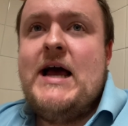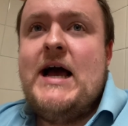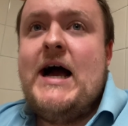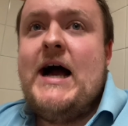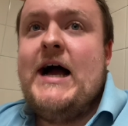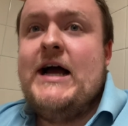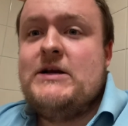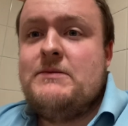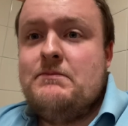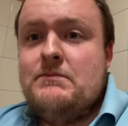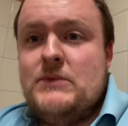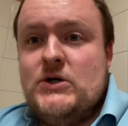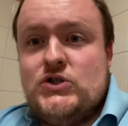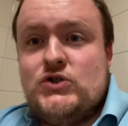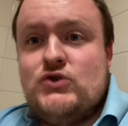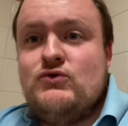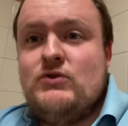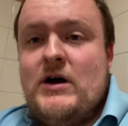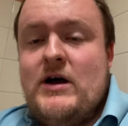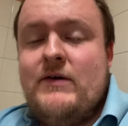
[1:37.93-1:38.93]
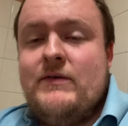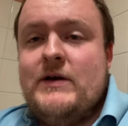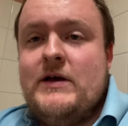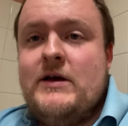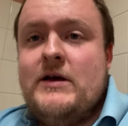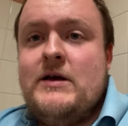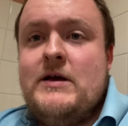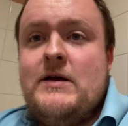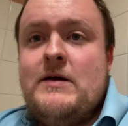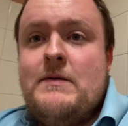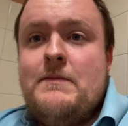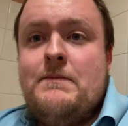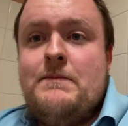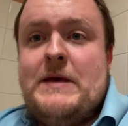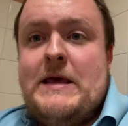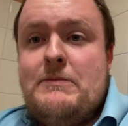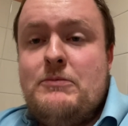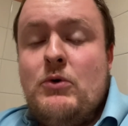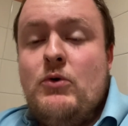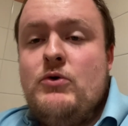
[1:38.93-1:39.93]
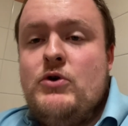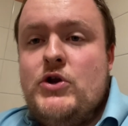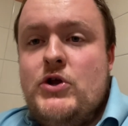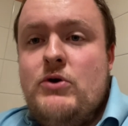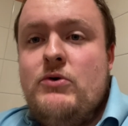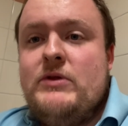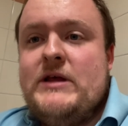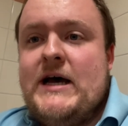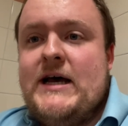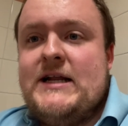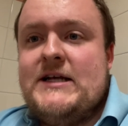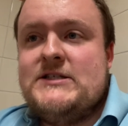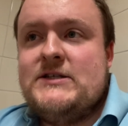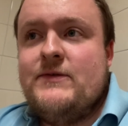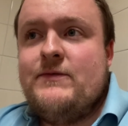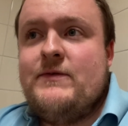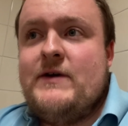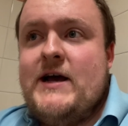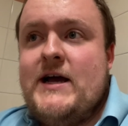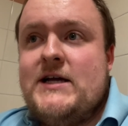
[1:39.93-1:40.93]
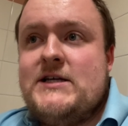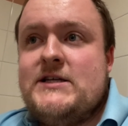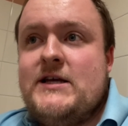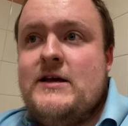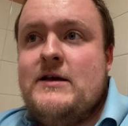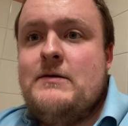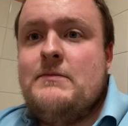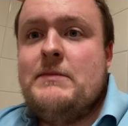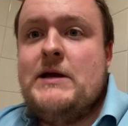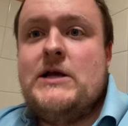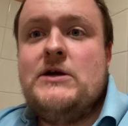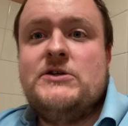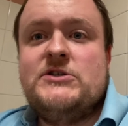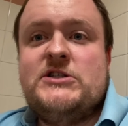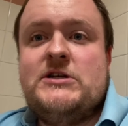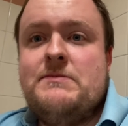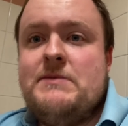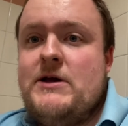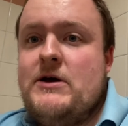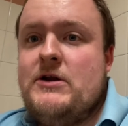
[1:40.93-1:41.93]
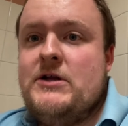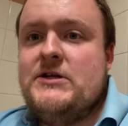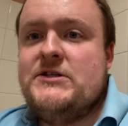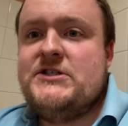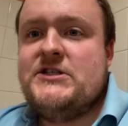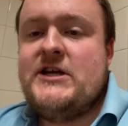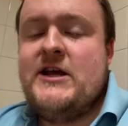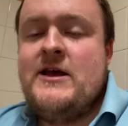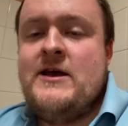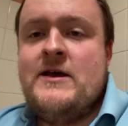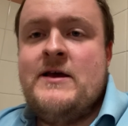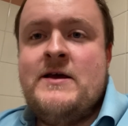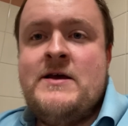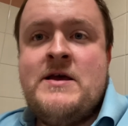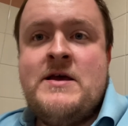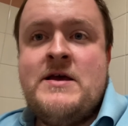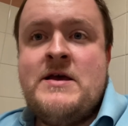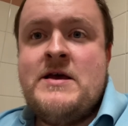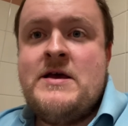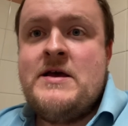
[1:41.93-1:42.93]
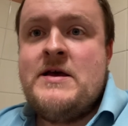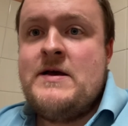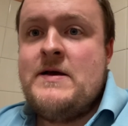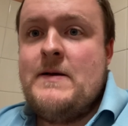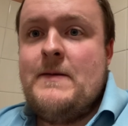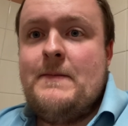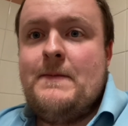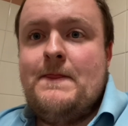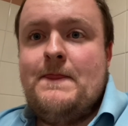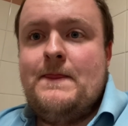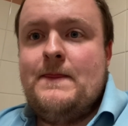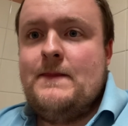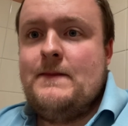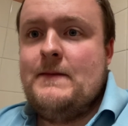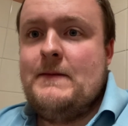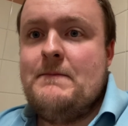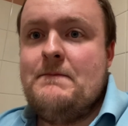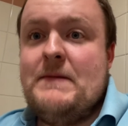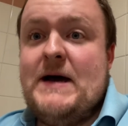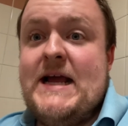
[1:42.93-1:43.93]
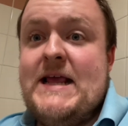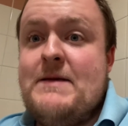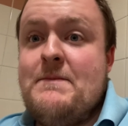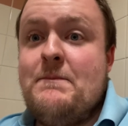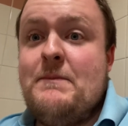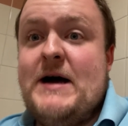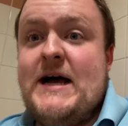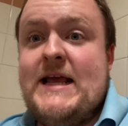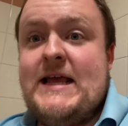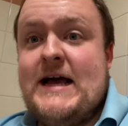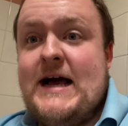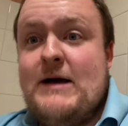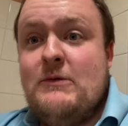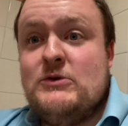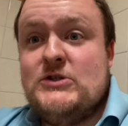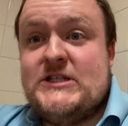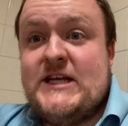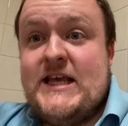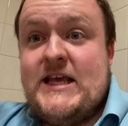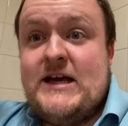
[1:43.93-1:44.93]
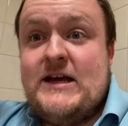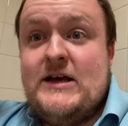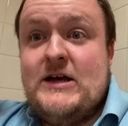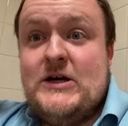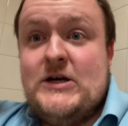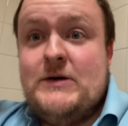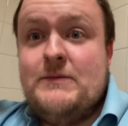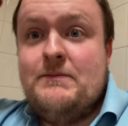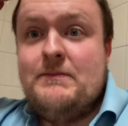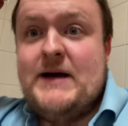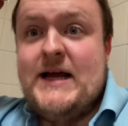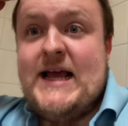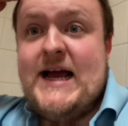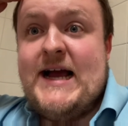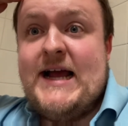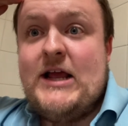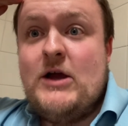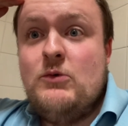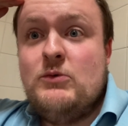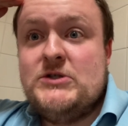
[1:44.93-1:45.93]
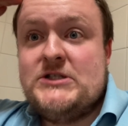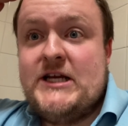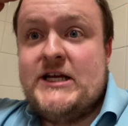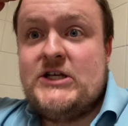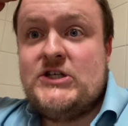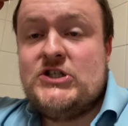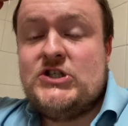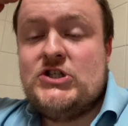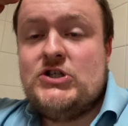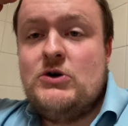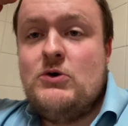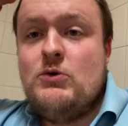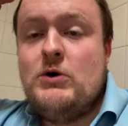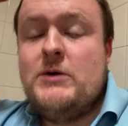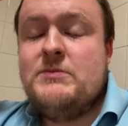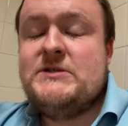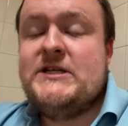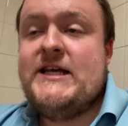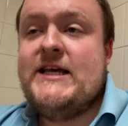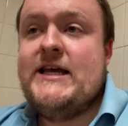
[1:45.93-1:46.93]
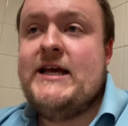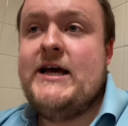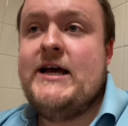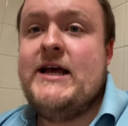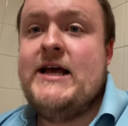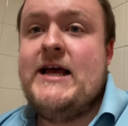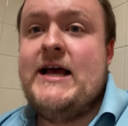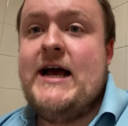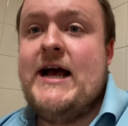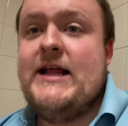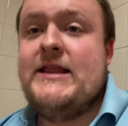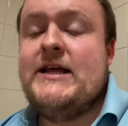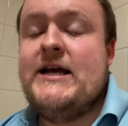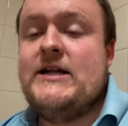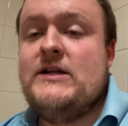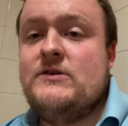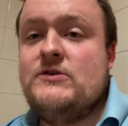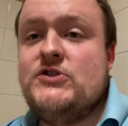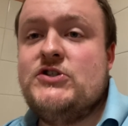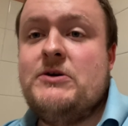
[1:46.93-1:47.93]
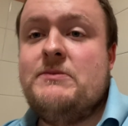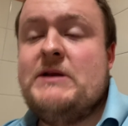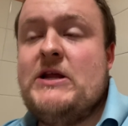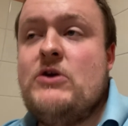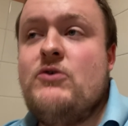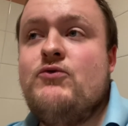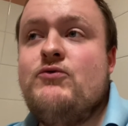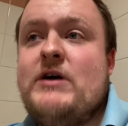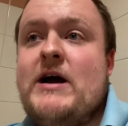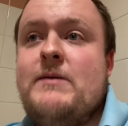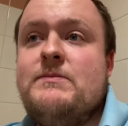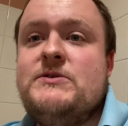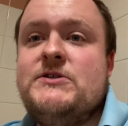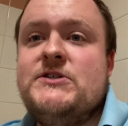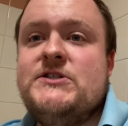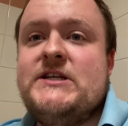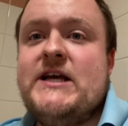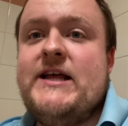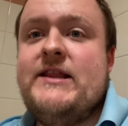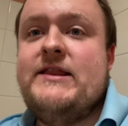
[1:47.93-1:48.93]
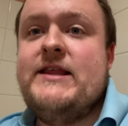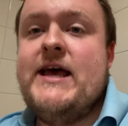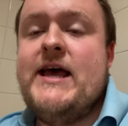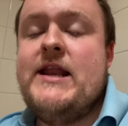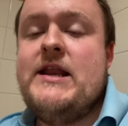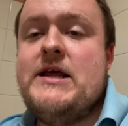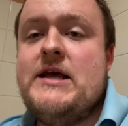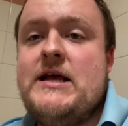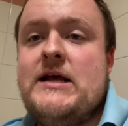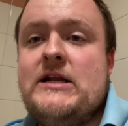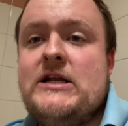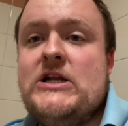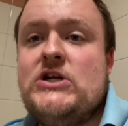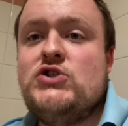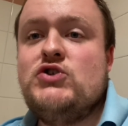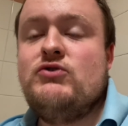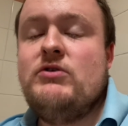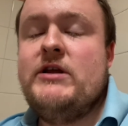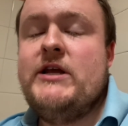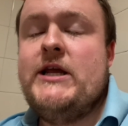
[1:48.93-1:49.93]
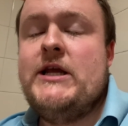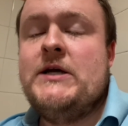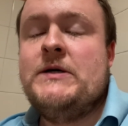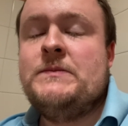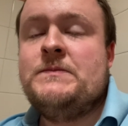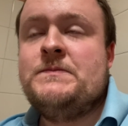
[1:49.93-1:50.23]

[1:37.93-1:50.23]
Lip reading: I'd much rather people knew that as a fact, because to be honest, my anger was like so up to here, and then somebody grabbed us, and then literally